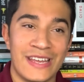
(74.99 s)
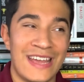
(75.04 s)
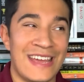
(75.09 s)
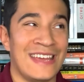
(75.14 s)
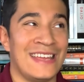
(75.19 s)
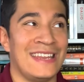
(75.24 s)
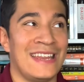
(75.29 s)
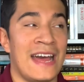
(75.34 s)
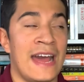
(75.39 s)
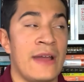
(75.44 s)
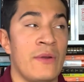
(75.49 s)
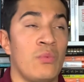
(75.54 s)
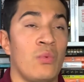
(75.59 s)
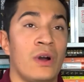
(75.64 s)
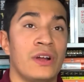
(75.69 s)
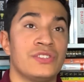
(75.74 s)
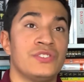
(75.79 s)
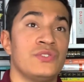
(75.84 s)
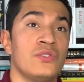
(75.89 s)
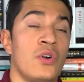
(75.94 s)
and I
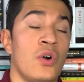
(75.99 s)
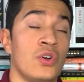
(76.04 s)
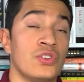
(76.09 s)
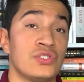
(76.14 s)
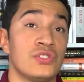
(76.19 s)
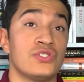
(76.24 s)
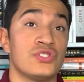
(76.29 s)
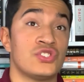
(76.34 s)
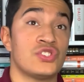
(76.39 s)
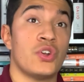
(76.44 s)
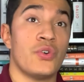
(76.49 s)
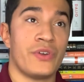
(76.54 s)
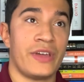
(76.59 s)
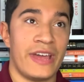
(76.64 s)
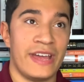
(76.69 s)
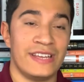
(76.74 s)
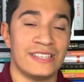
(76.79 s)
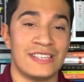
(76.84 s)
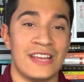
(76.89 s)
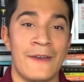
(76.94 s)
want to also
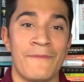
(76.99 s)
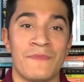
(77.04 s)
showcase